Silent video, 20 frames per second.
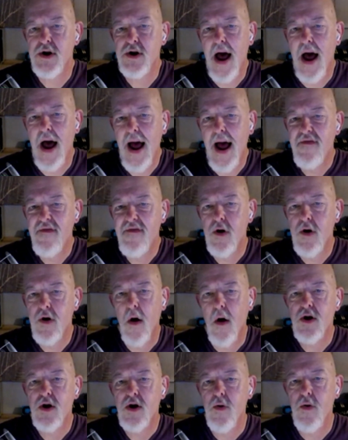I've talked
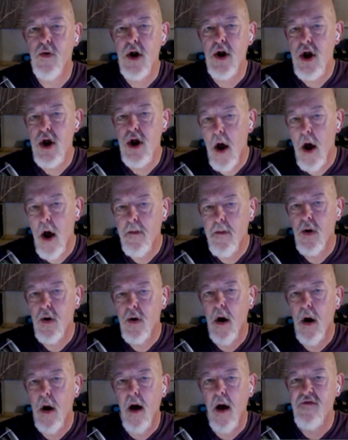to a number
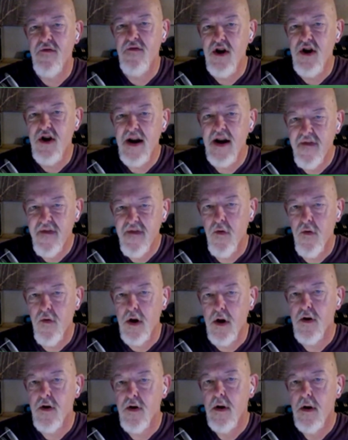of different
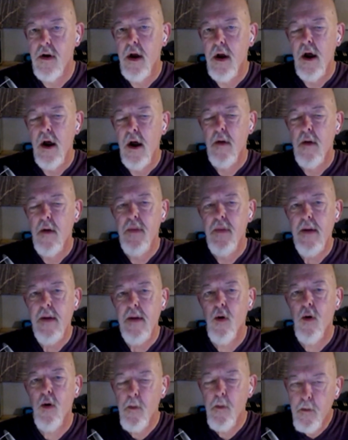people,
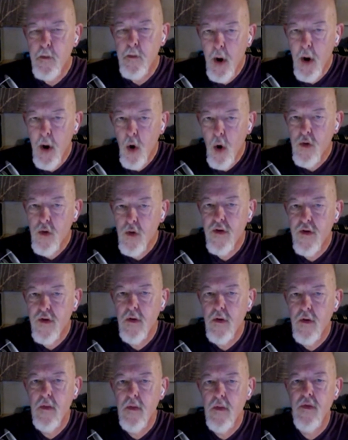both
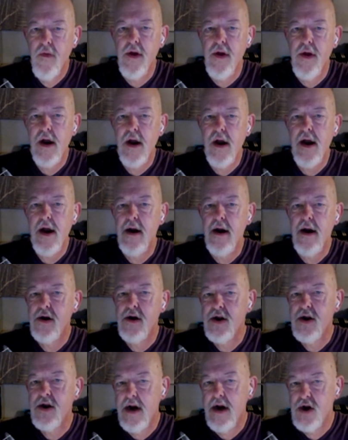the
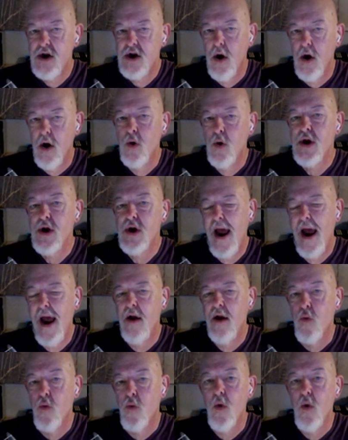CISOs
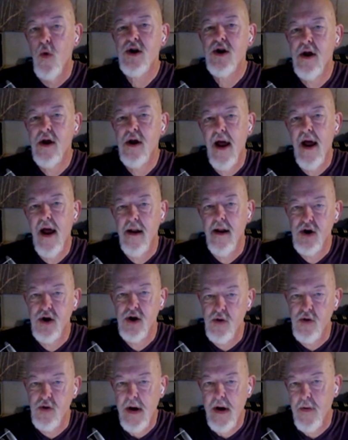and risk analysis
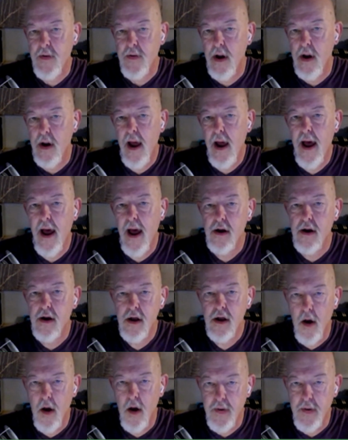people at
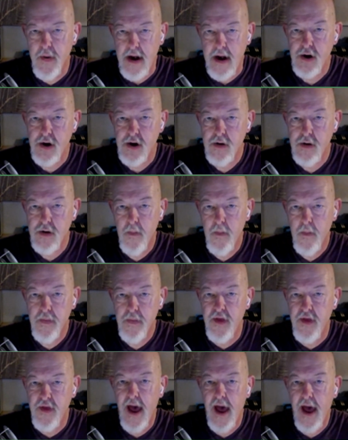companies
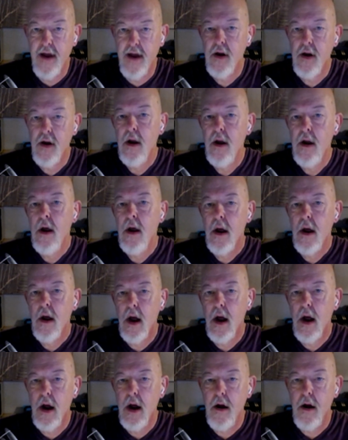that
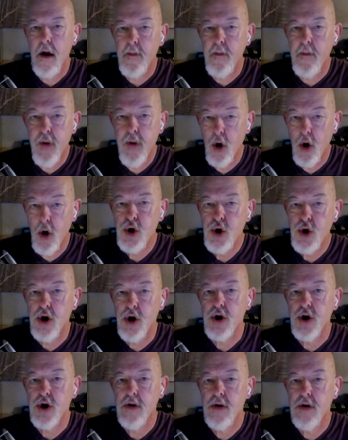uh, purchase
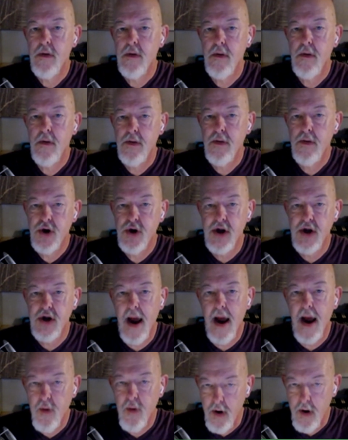
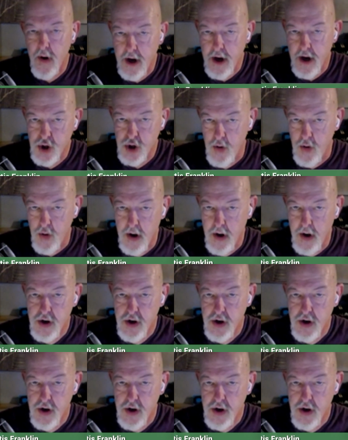cyber insurance,